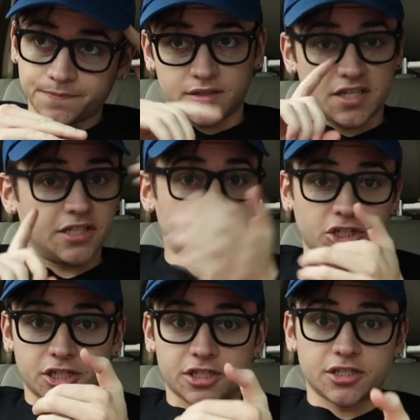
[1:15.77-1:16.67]

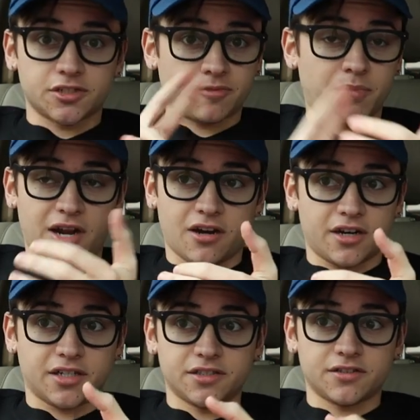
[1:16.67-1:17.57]
teachers,
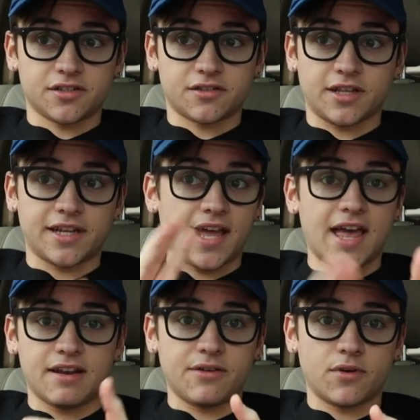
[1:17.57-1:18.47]
parents, like
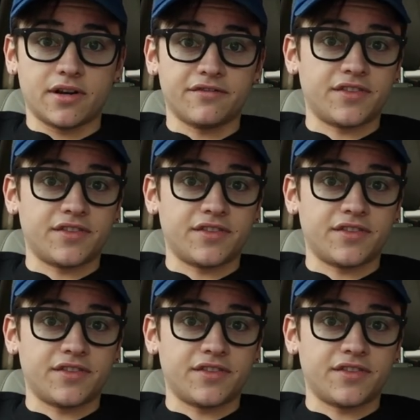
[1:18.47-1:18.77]
anyone.